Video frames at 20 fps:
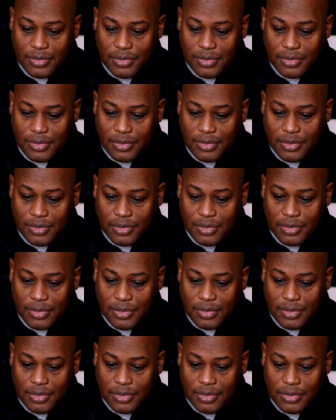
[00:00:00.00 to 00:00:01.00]

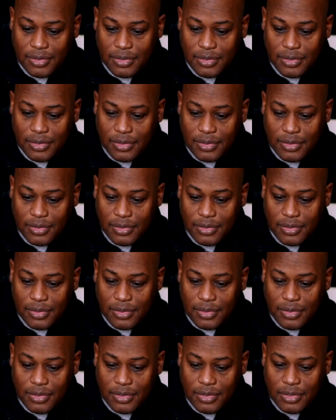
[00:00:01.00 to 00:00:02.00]

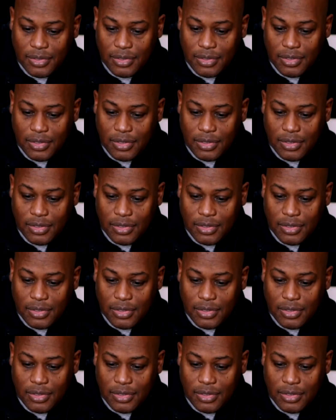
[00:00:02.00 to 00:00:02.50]
(no one is talking)